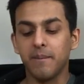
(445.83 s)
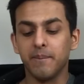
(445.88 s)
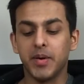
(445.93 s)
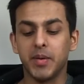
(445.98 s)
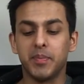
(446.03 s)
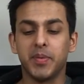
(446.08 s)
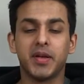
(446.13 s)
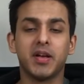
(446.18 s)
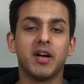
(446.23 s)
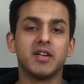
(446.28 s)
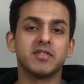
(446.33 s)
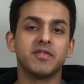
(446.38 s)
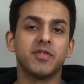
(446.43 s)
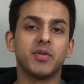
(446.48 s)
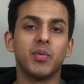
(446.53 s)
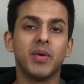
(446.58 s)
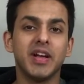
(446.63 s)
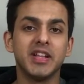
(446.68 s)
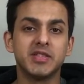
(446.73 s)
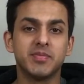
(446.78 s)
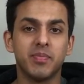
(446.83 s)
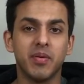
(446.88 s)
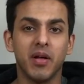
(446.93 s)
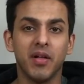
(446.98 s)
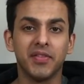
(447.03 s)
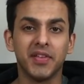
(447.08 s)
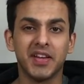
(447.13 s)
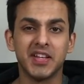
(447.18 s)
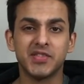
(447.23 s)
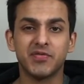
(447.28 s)
but because of the way it's
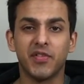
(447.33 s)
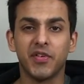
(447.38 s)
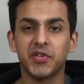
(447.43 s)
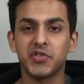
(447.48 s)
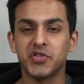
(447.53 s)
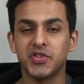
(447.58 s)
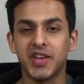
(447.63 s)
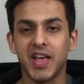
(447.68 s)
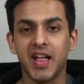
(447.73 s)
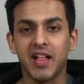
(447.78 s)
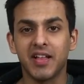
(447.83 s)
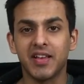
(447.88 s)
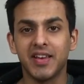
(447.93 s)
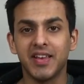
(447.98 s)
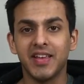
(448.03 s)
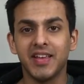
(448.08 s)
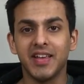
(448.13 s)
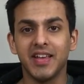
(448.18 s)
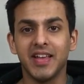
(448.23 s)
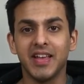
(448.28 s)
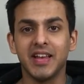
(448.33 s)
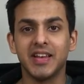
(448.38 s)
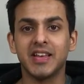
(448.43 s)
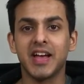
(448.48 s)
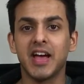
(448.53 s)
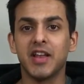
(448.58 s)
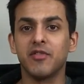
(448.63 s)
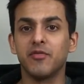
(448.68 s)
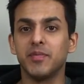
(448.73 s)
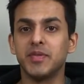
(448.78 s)
built and its functionality, it
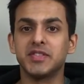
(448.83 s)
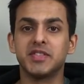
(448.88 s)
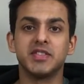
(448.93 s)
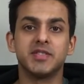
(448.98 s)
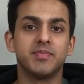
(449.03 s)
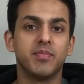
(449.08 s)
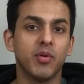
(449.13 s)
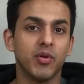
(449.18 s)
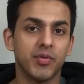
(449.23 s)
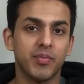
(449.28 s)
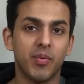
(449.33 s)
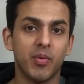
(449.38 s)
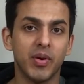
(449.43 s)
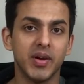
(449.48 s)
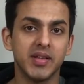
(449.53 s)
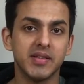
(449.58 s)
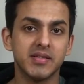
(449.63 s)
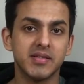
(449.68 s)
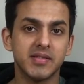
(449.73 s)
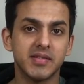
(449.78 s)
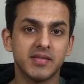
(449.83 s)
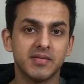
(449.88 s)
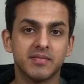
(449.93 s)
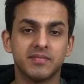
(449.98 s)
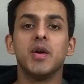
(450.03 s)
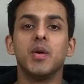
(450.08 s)
kind of misses both points.